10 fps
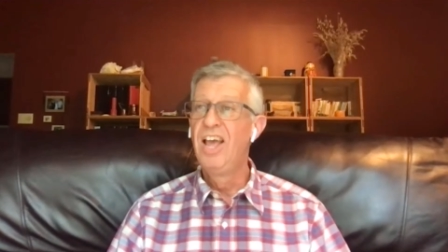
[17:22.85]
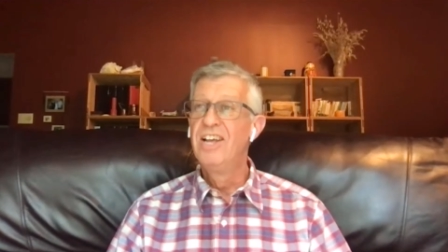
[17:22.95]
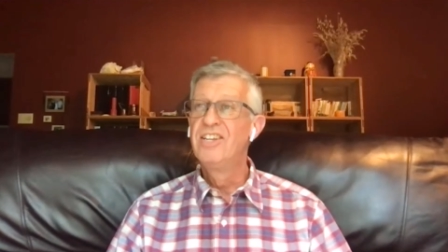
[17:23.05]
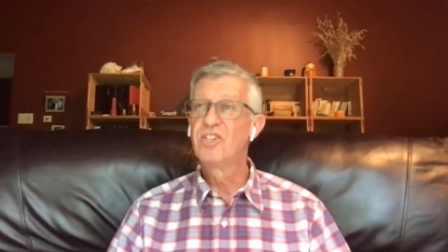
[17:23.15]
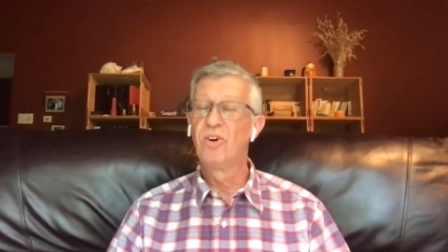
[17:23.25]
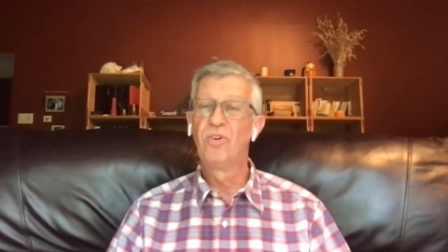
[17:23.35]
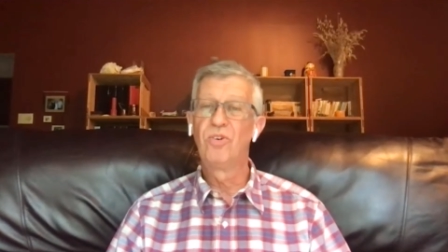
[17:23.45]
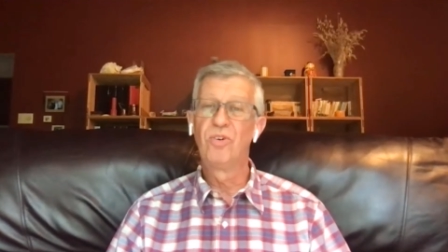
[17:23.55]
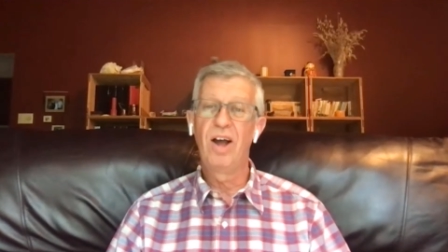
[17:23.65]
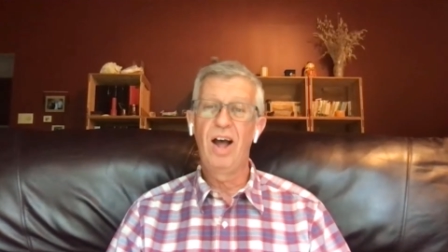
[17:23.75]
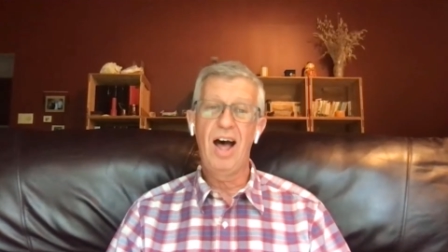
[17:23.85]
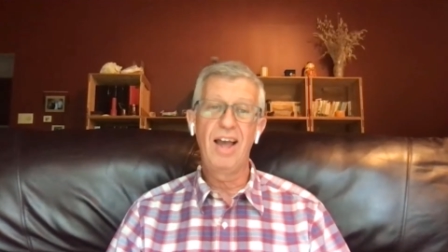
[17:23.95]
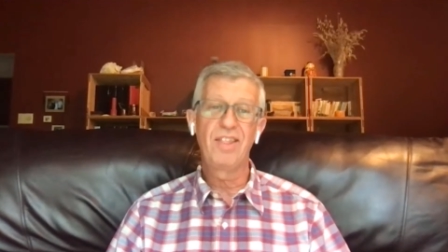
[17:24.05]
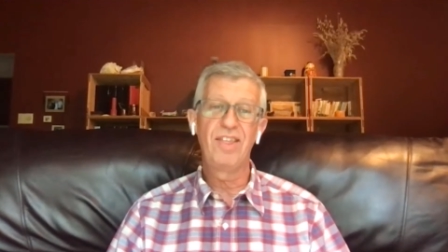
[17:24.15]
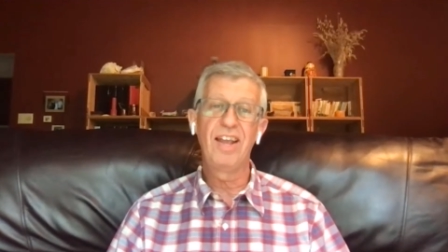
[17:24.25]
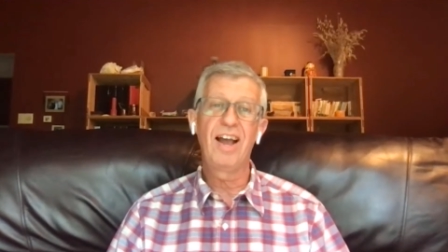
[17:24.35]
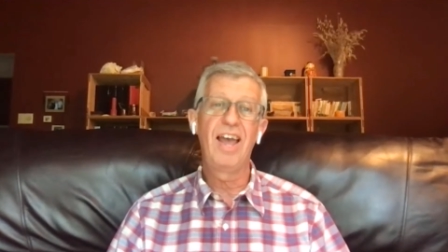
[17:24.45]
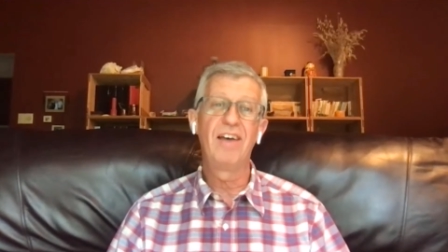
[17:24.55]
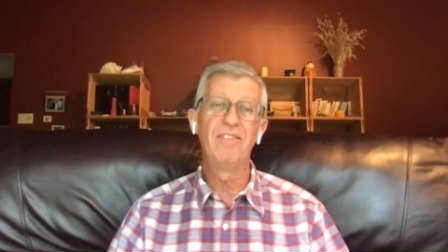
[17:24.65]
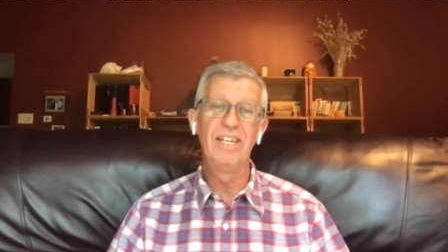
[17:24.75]
Yeah. Yeah. So I think
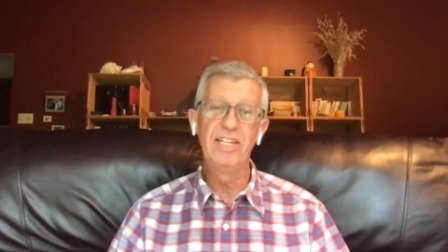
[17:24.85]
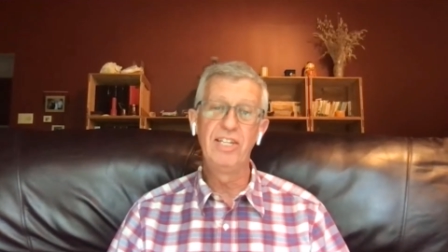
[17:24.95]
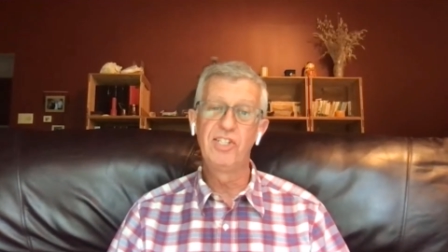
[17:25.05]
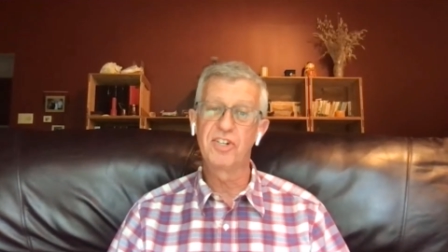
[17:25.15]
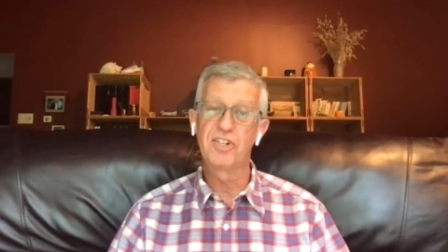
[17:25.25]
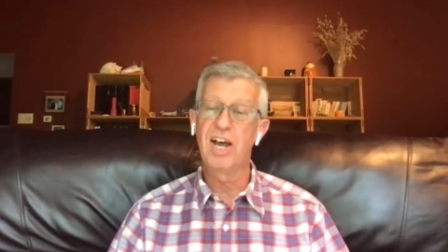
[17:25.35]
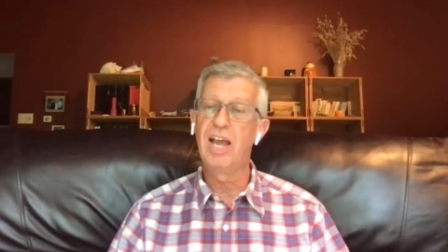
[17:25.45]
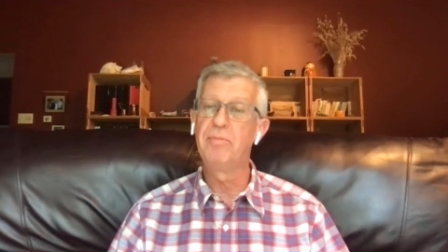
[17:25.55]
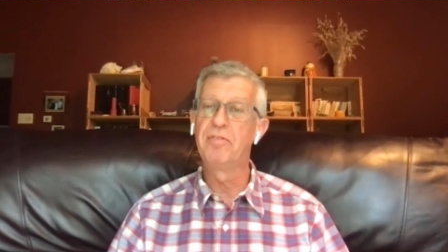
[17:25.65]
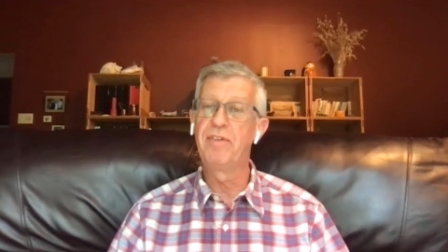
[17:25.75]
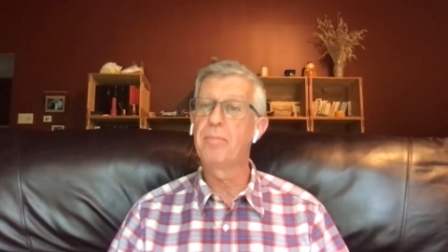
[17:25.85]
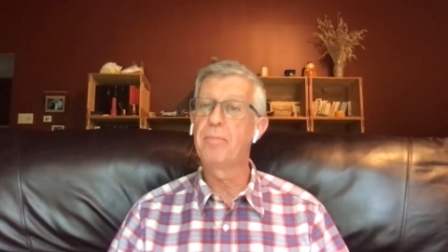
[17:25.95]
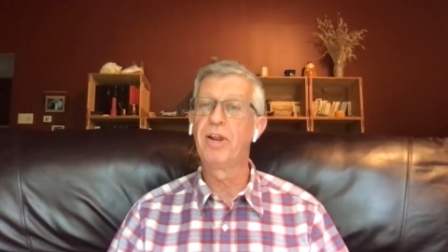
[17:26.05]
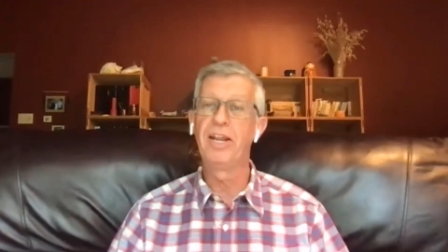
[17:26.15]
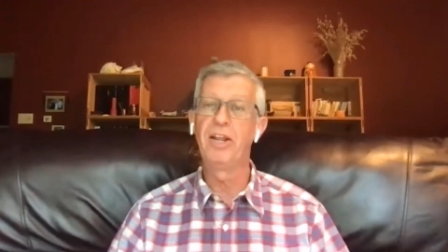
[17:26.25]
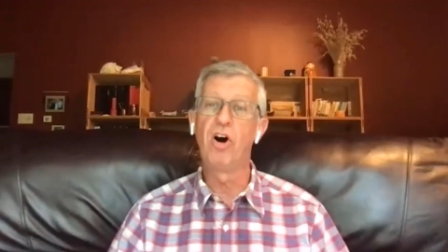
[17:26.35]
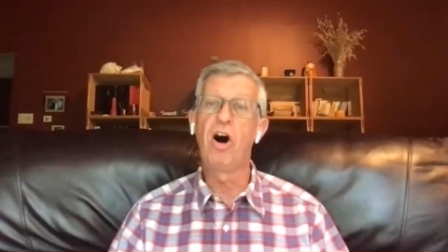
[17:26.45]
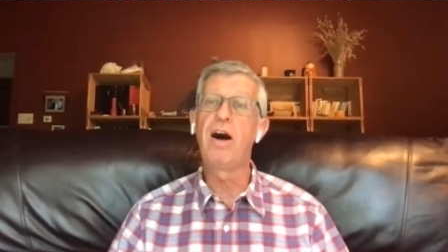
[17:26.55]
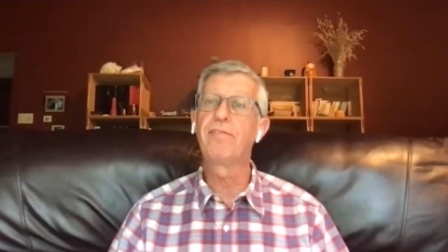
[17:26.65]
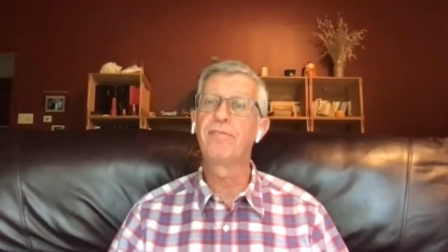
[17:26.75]
I have an easier time evaporating
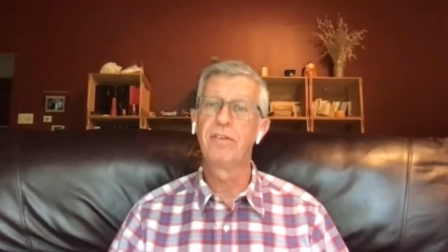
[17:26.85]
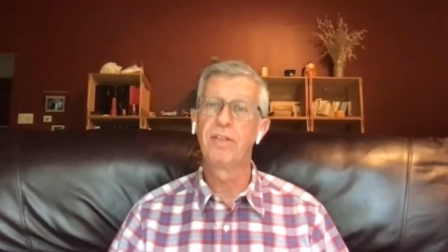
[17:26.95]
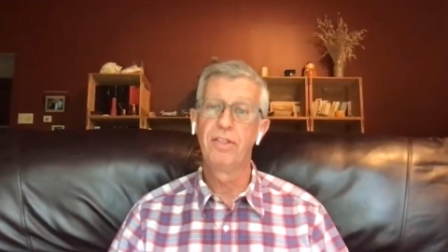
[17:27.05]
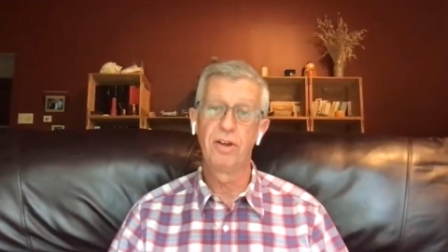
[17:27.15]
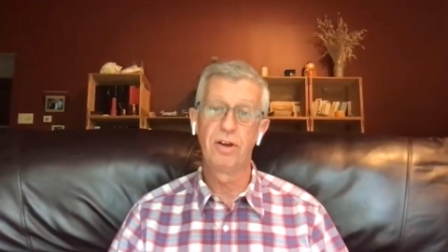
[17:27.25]
off mm.